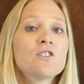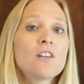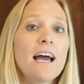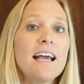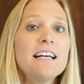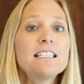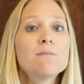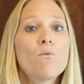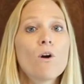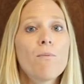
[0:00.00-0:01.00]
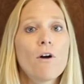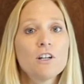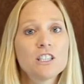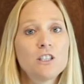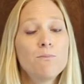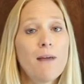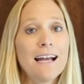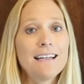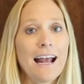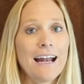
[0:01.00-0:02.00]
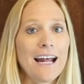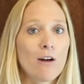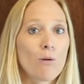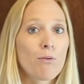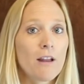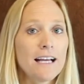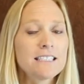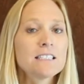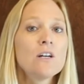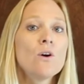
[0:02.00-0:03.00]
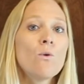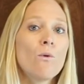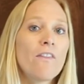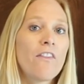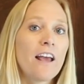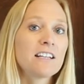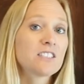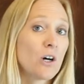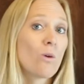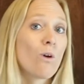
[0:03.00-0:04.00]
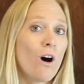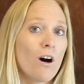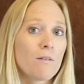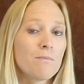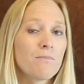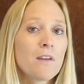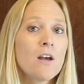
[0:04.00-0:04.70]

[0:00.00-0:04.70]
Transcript: so that is more parts to maintain and replace when things go wrong.